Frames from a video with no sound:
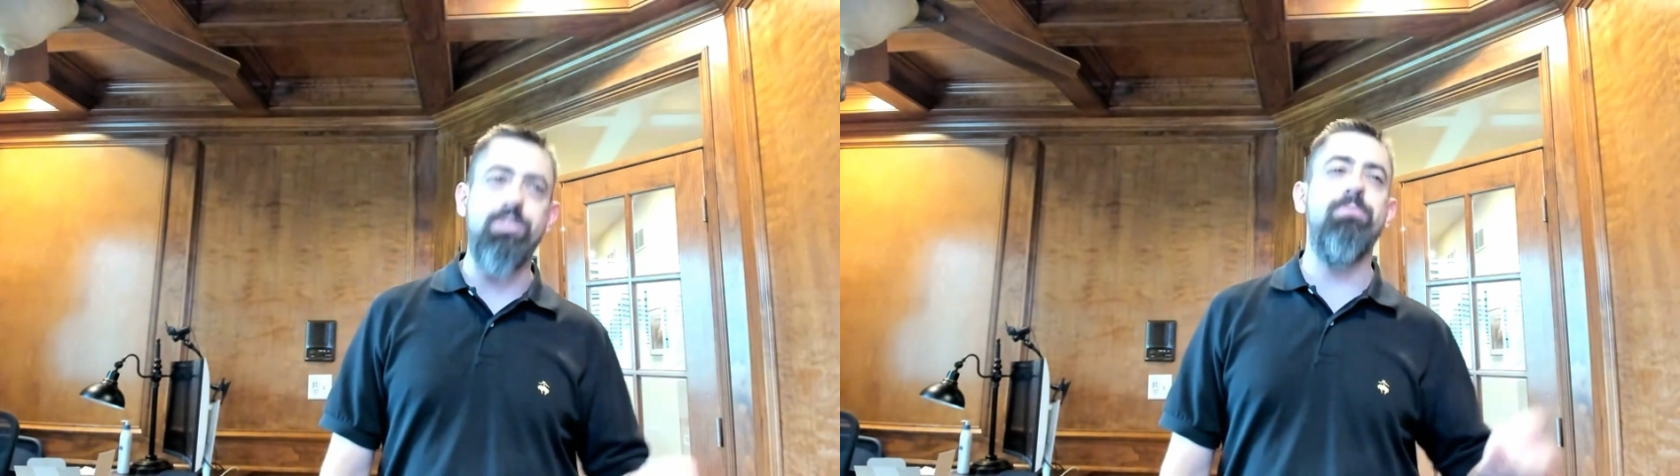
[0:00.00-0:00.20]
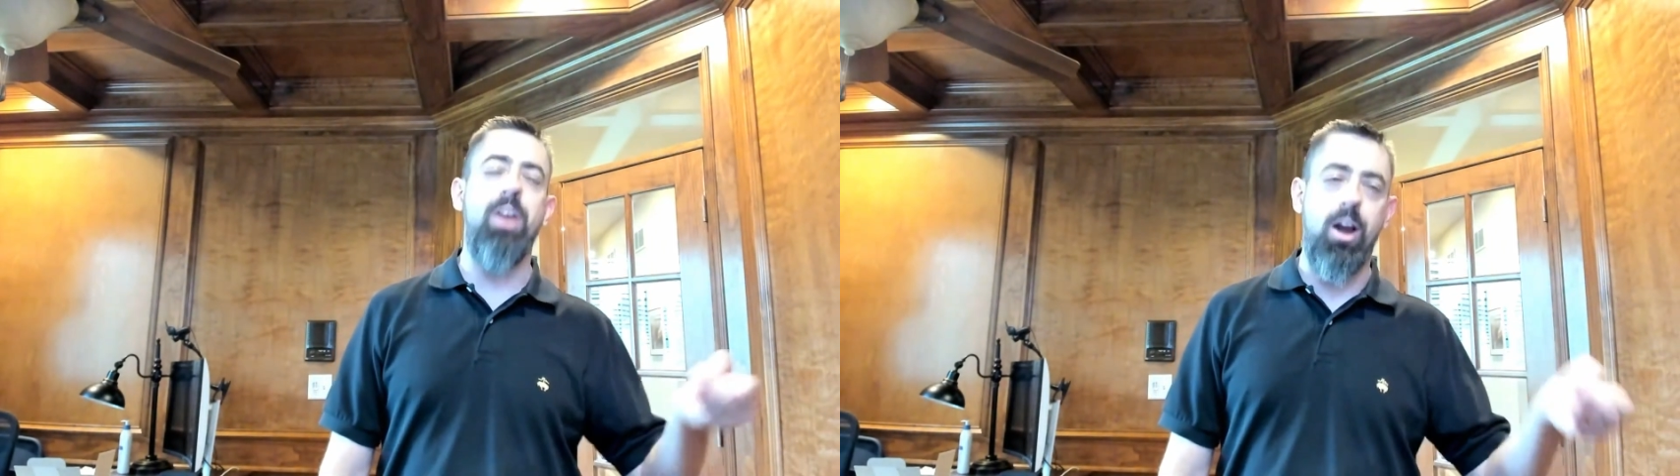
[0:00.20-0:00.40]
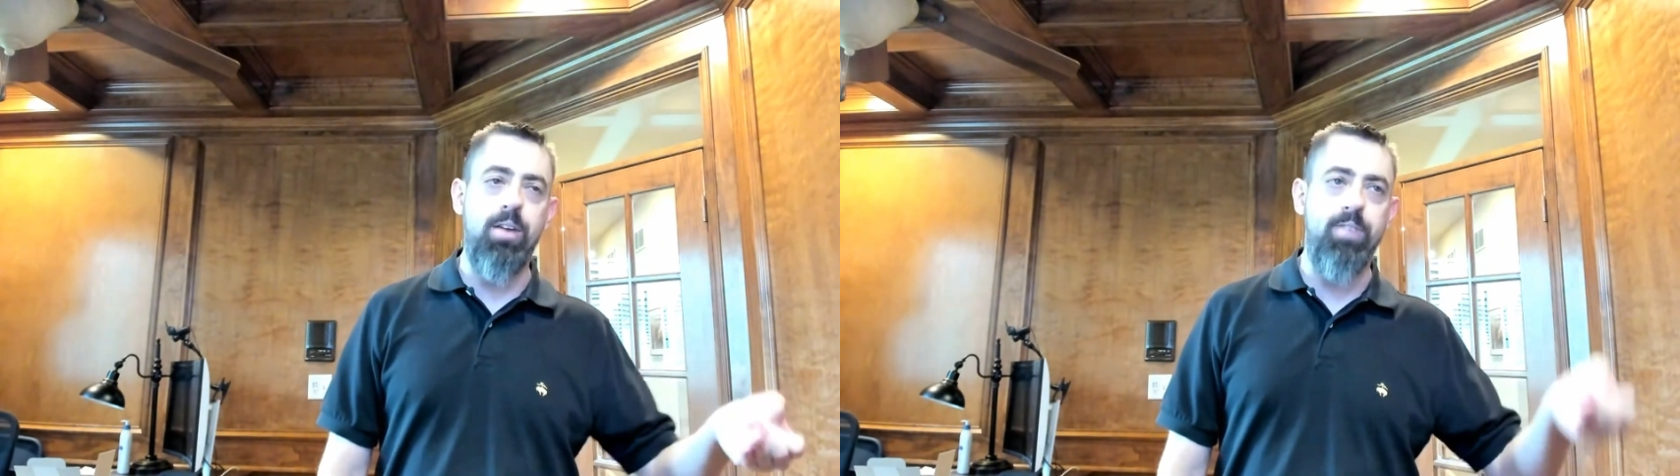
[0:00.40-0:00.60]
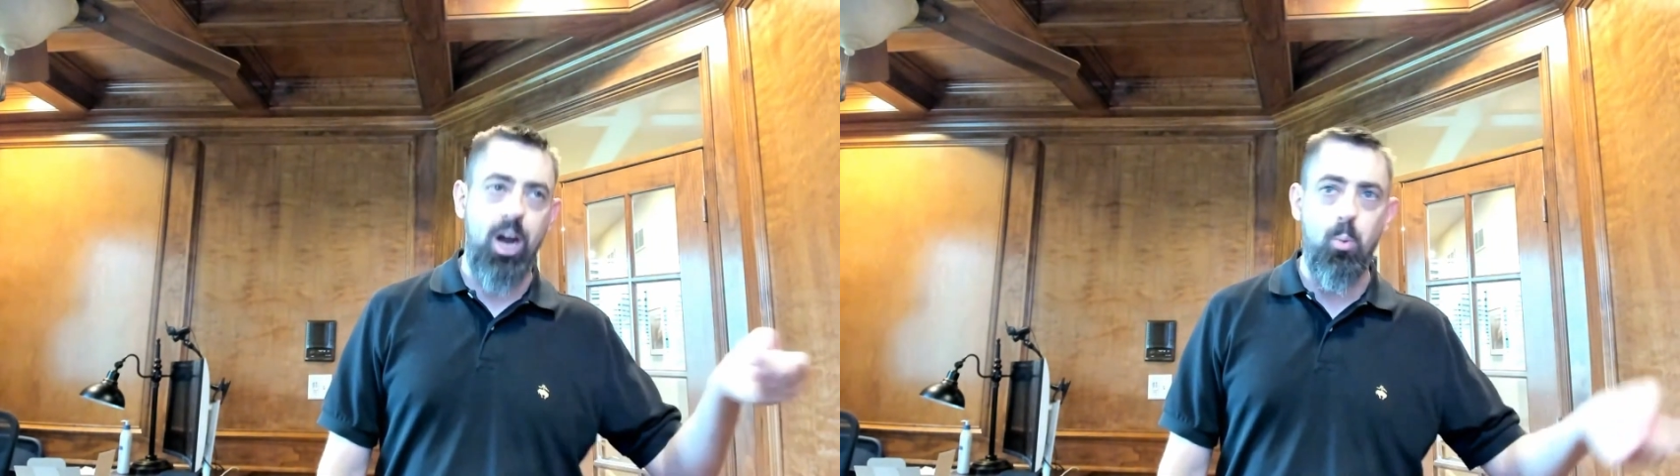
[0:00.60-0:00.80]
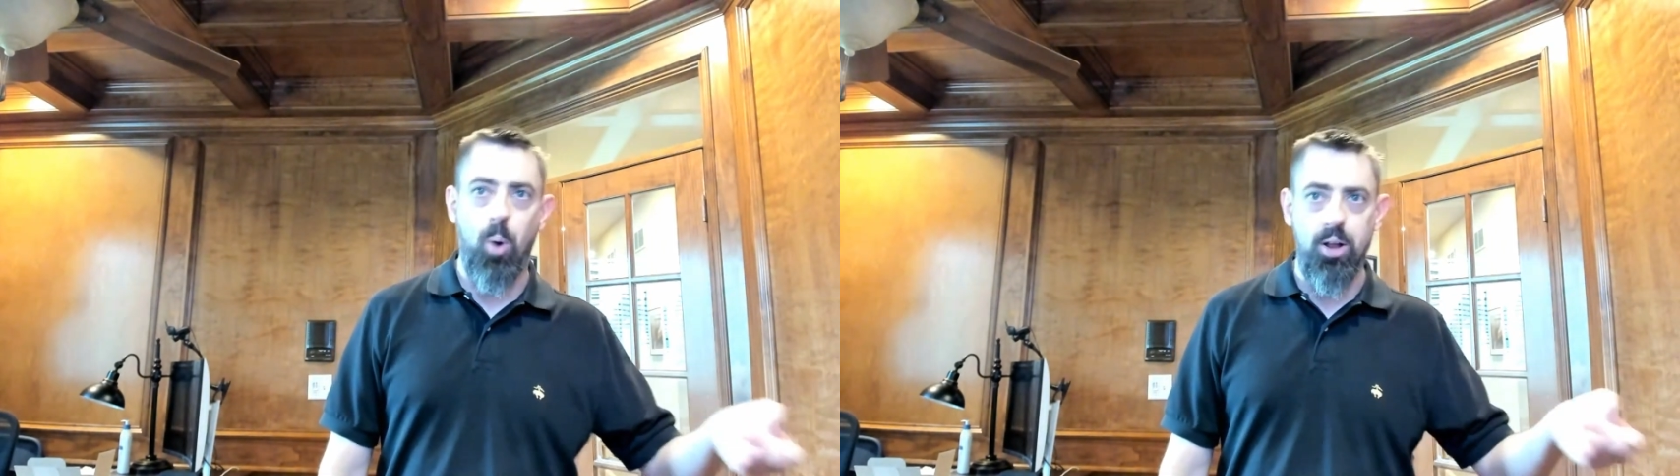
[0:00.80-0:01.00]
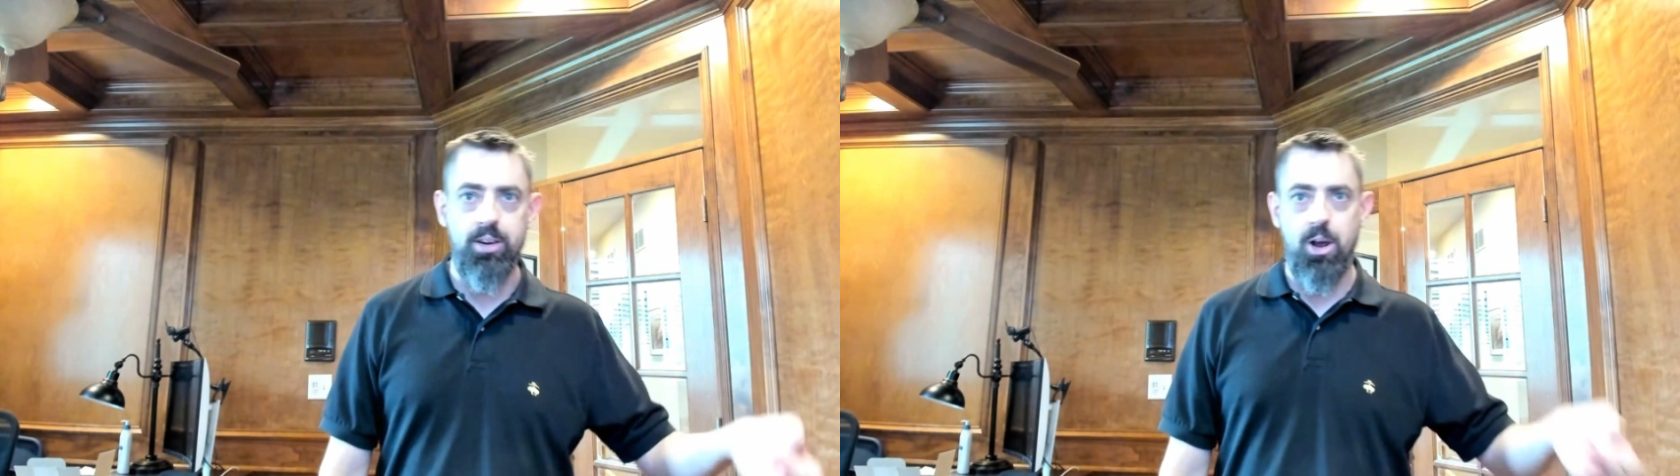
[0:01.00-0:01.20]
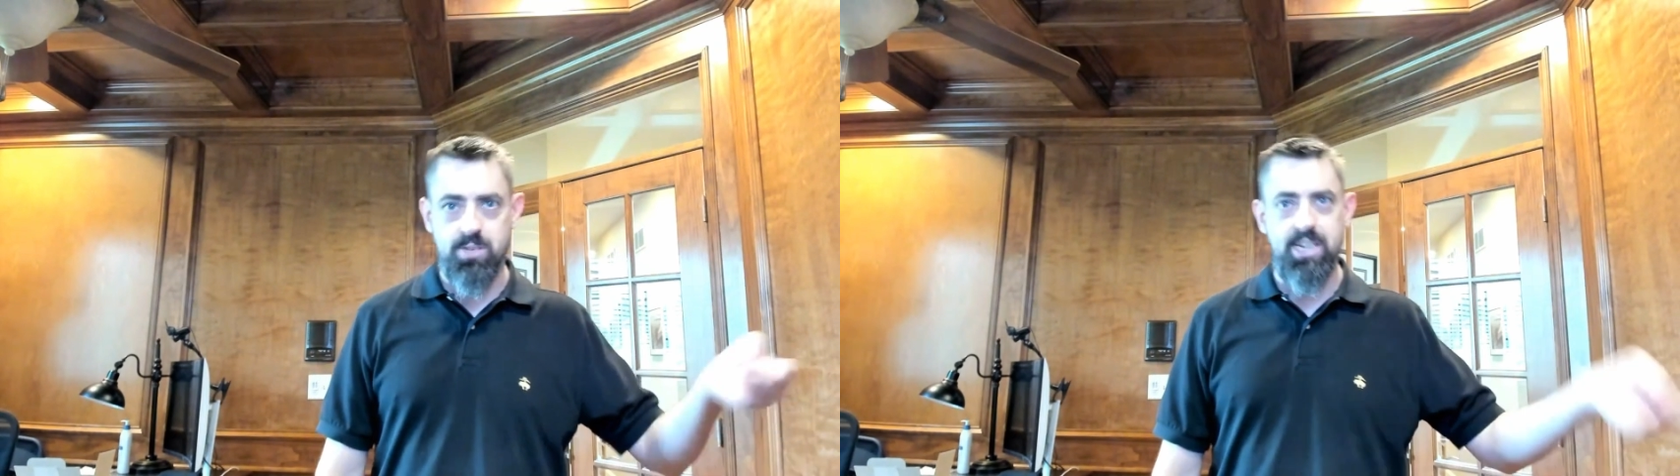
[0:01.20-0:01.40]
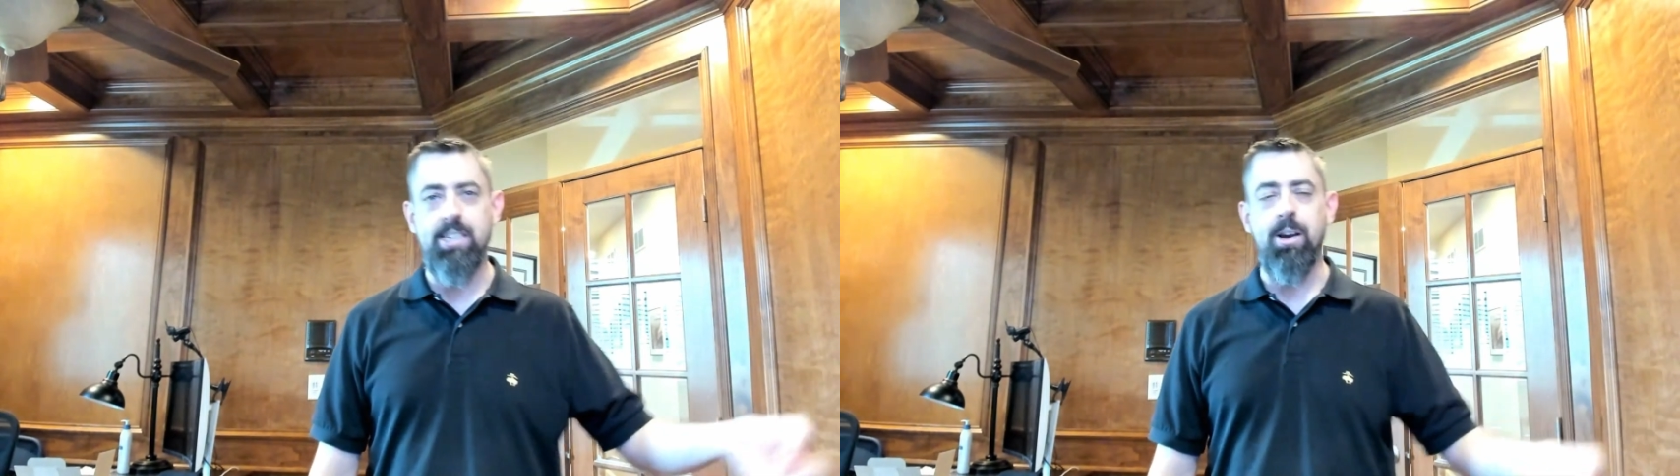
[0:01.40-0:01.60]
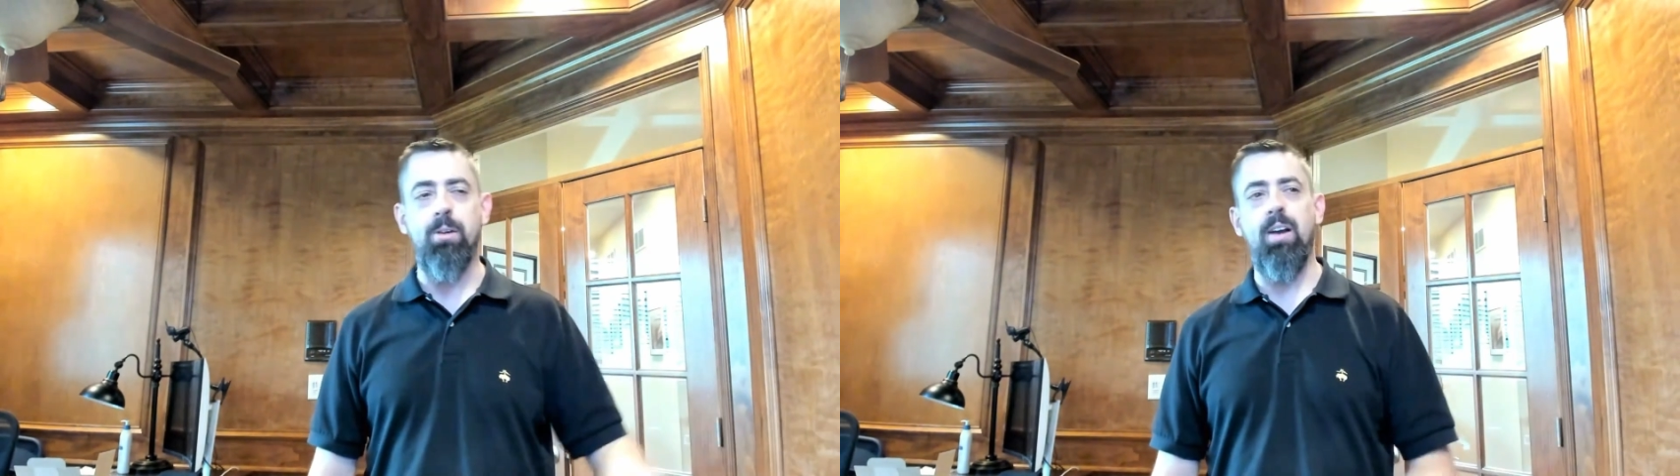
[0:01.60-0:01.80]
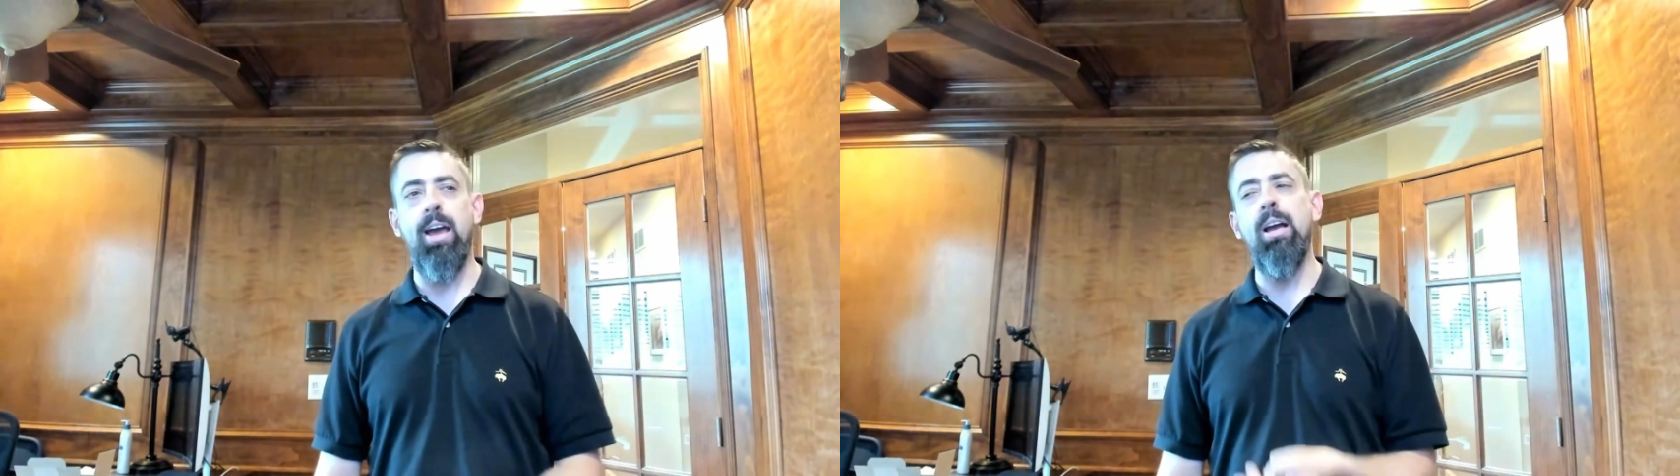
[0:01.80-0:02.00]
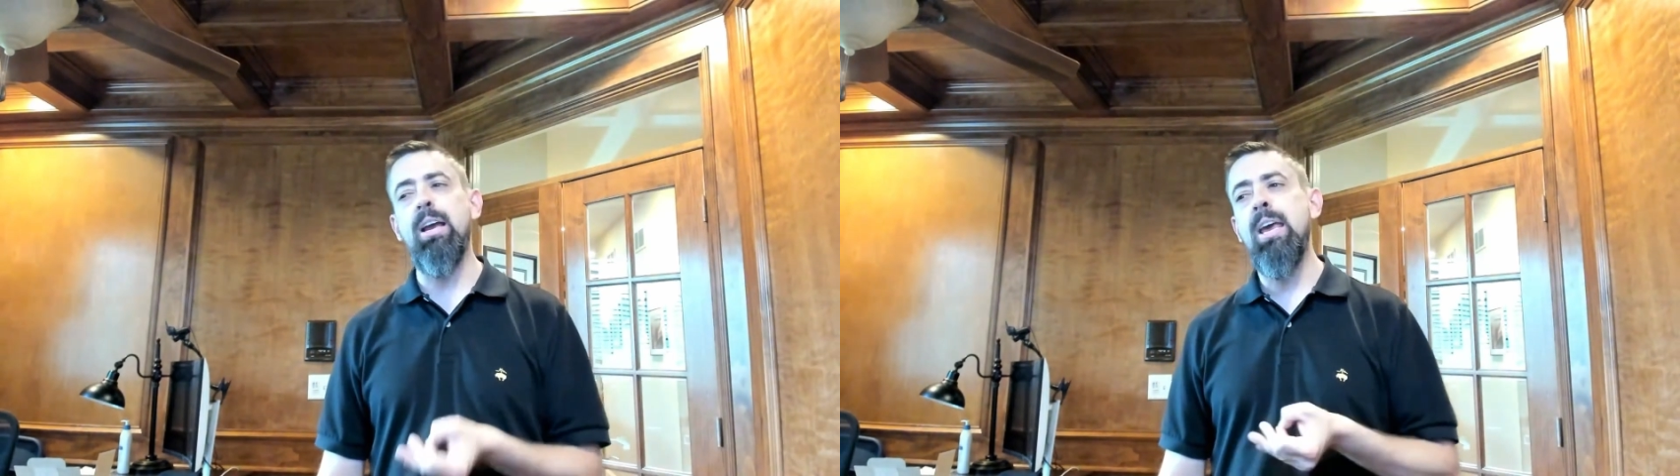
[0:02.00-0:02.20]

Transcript: a very, very well-known CISO, right?